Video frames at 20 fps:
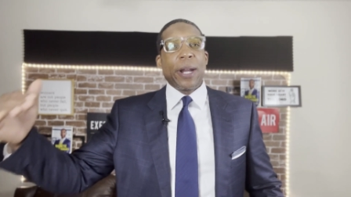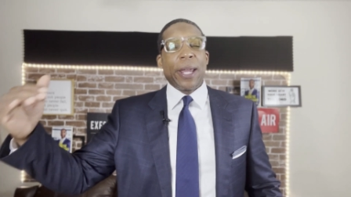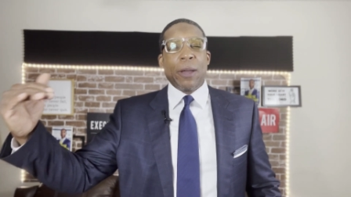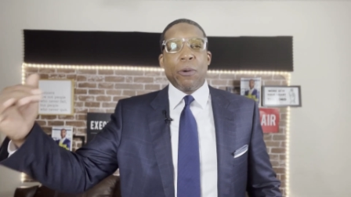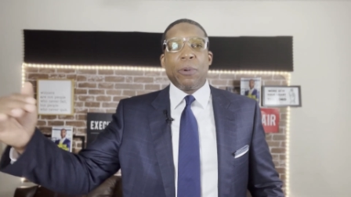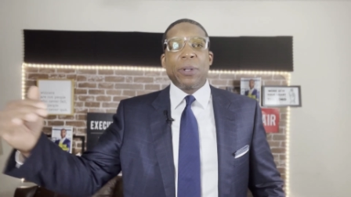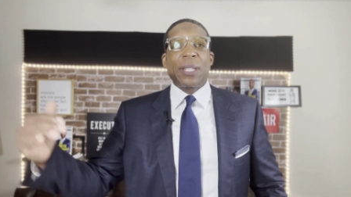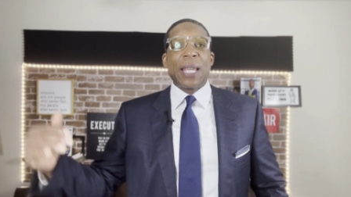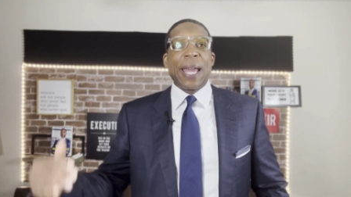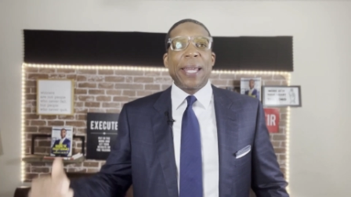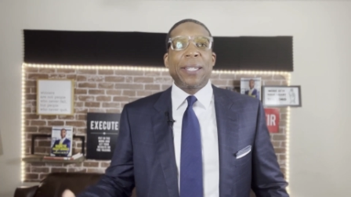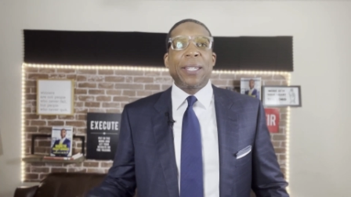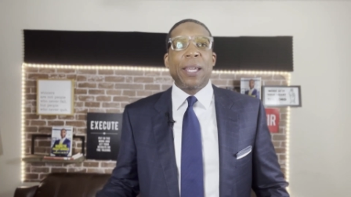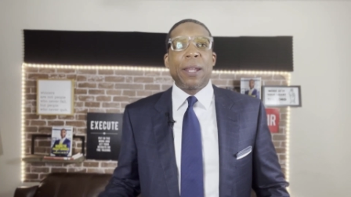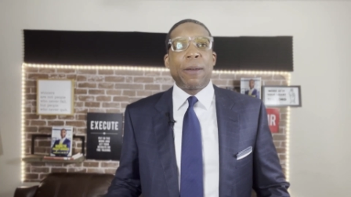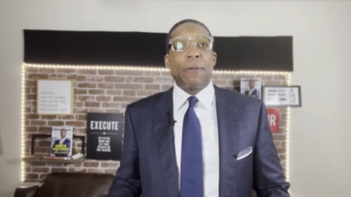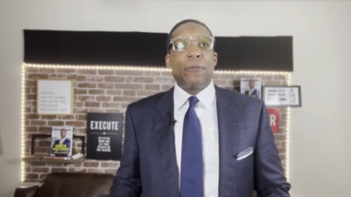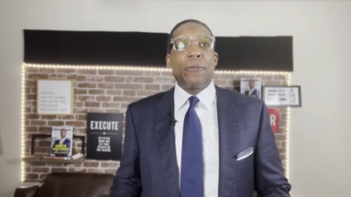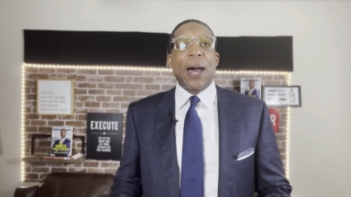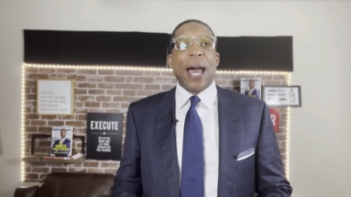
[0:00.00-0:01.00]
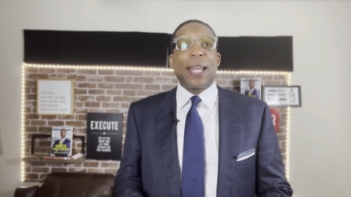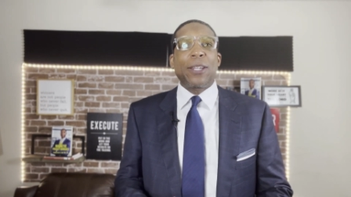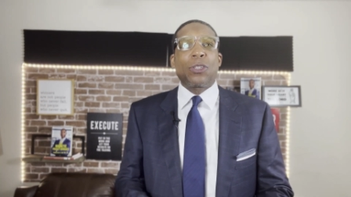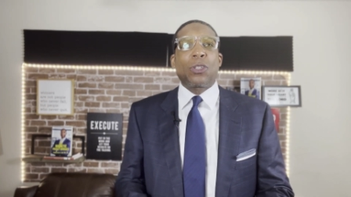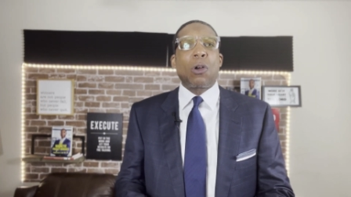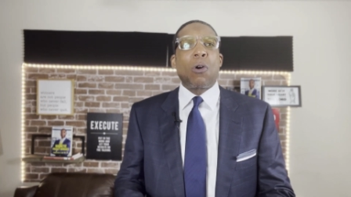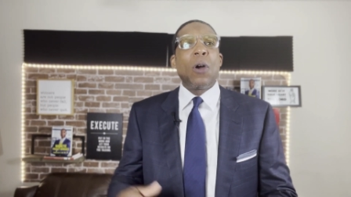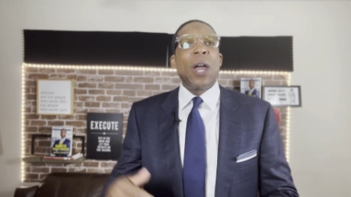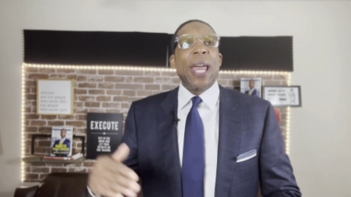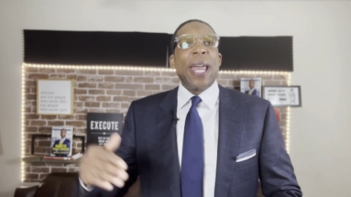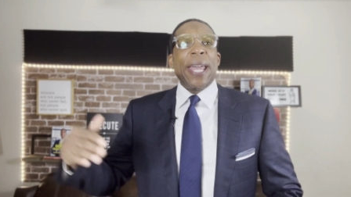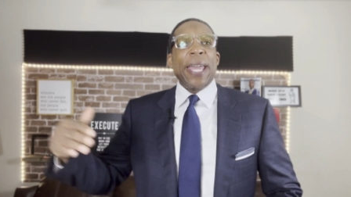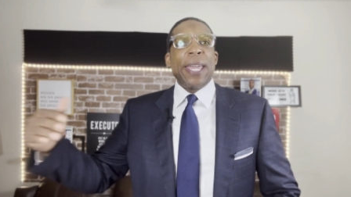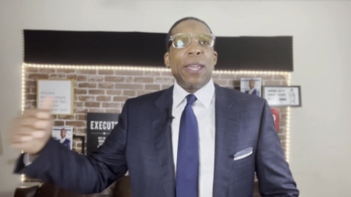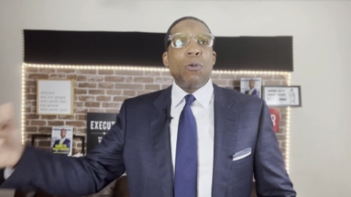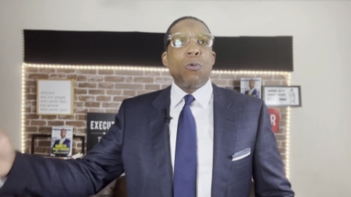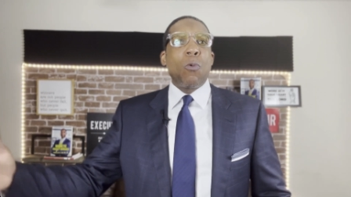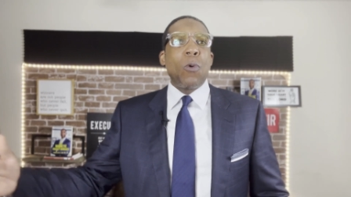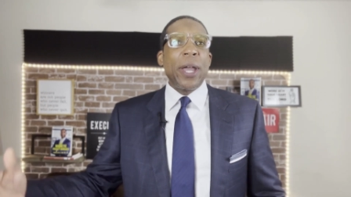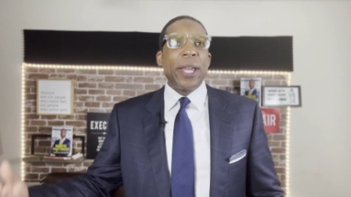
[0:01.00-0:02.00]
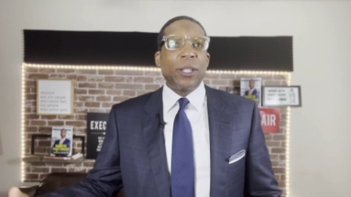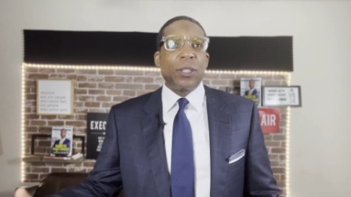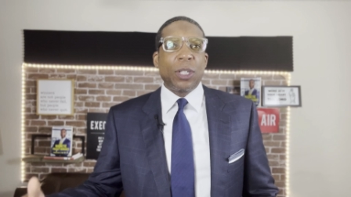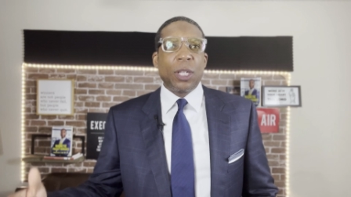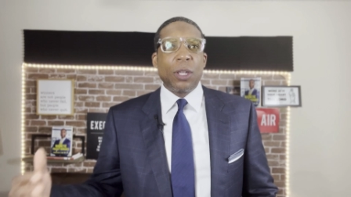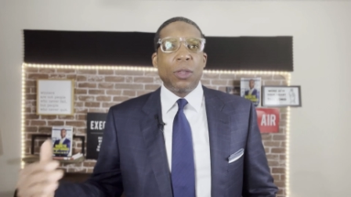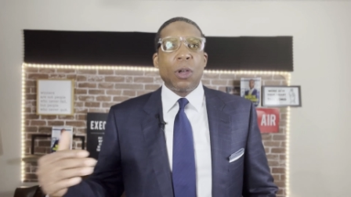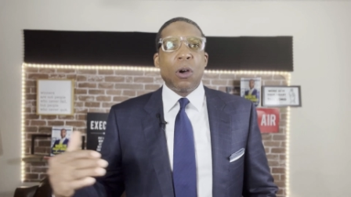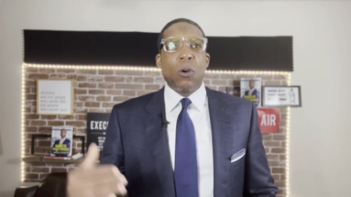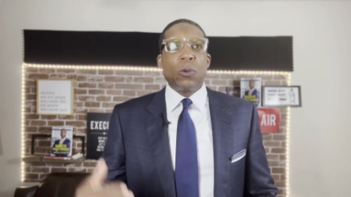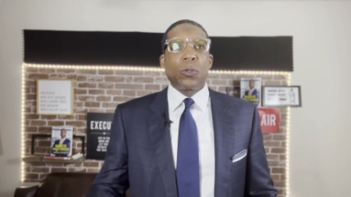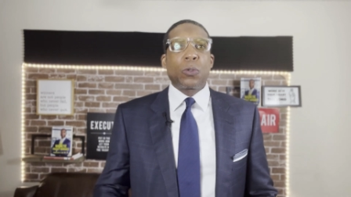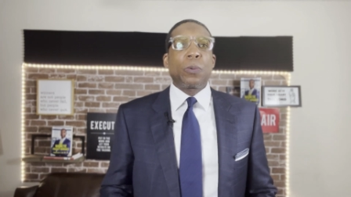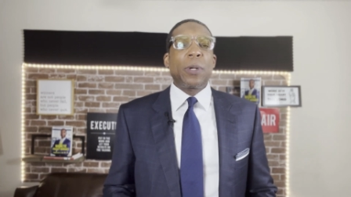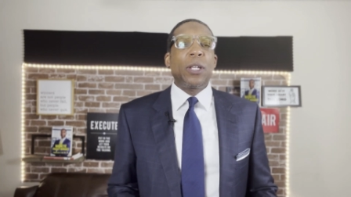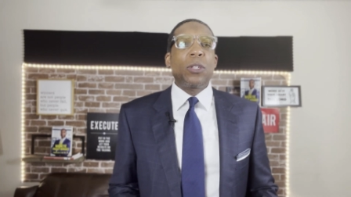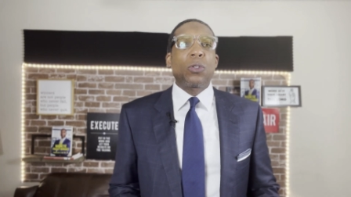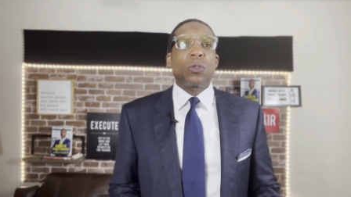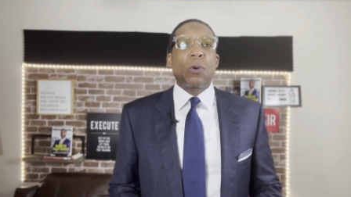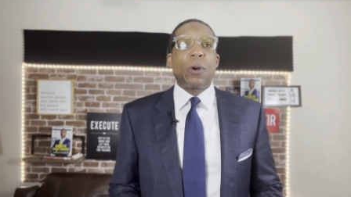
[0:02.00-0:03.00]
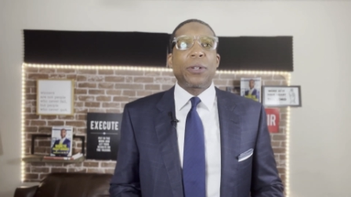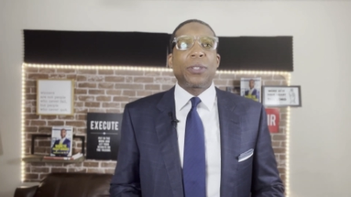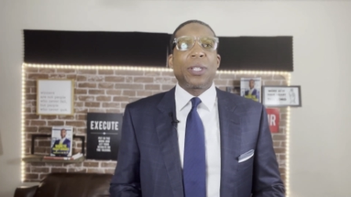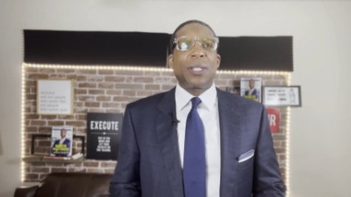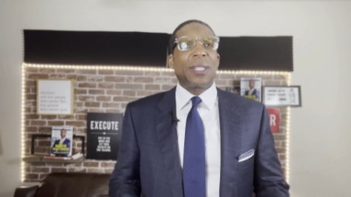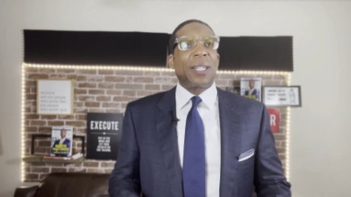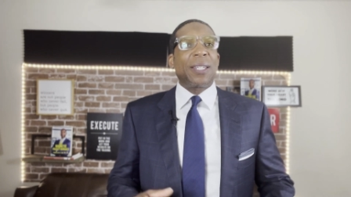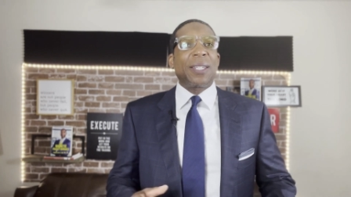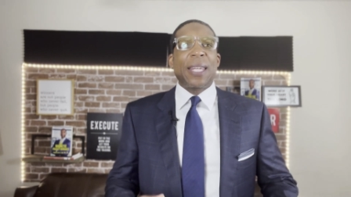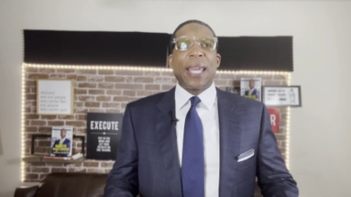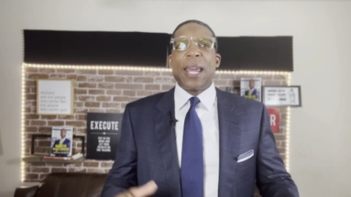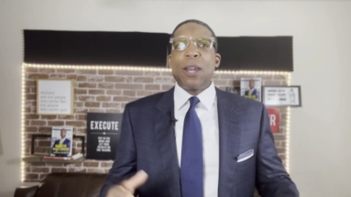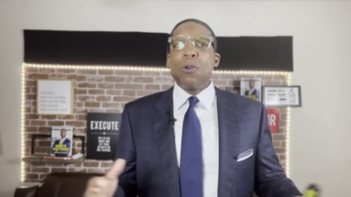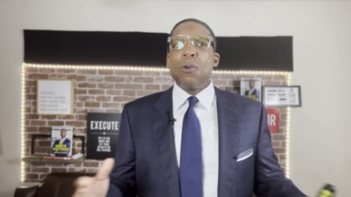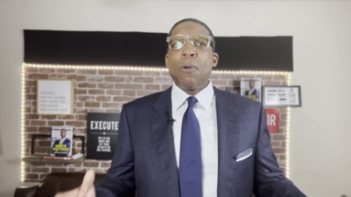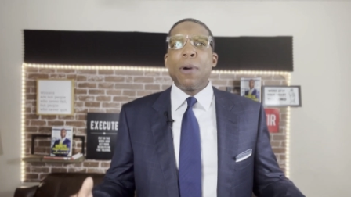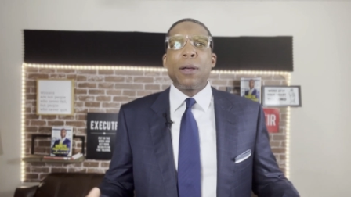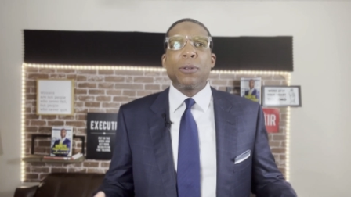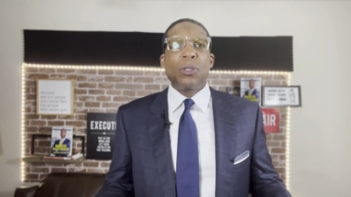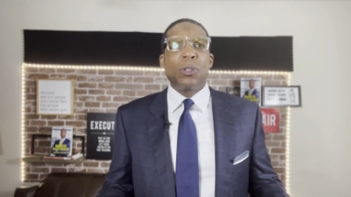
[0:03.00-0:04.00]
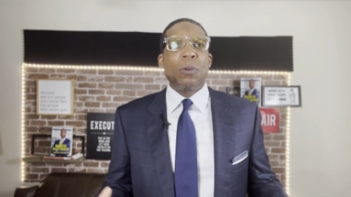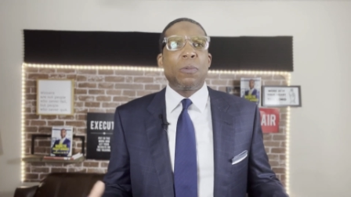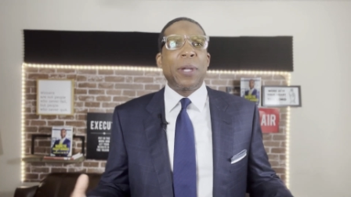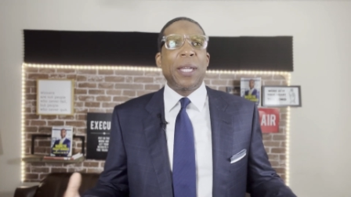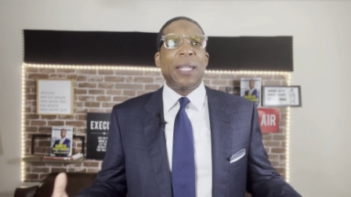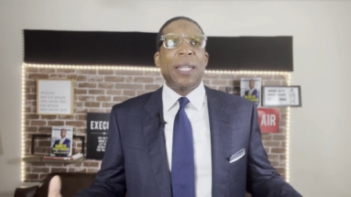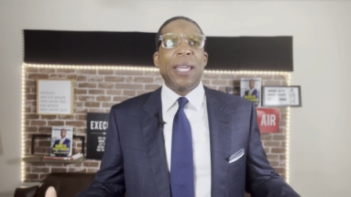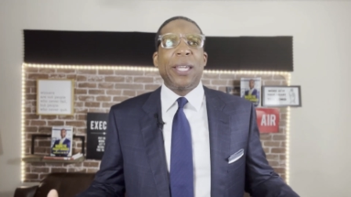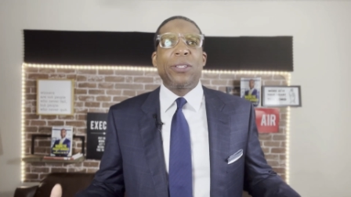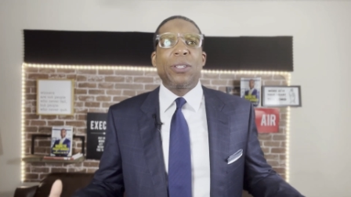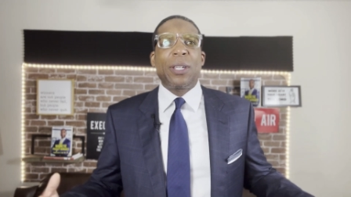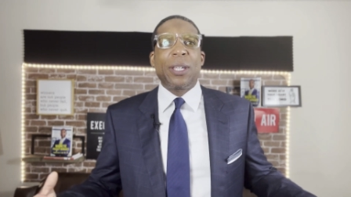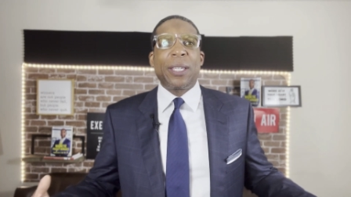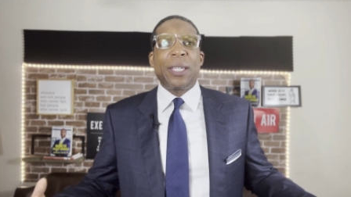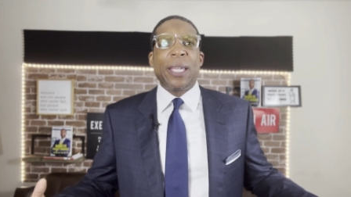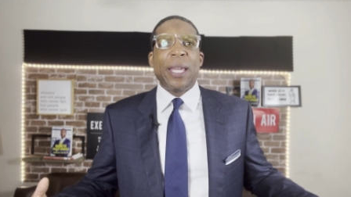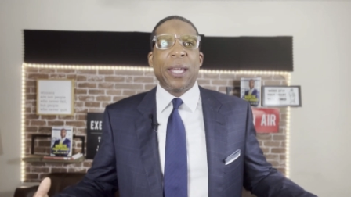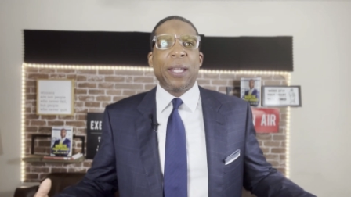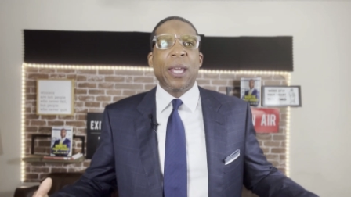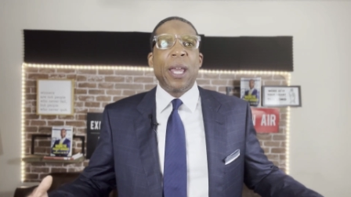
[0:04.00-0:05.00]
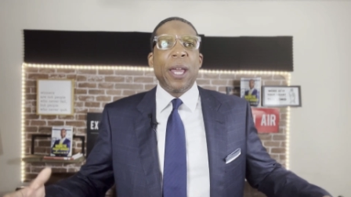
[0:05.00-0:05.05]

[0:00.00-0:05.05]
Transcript: It was identified. So he went to those resources and said, who else do we need to get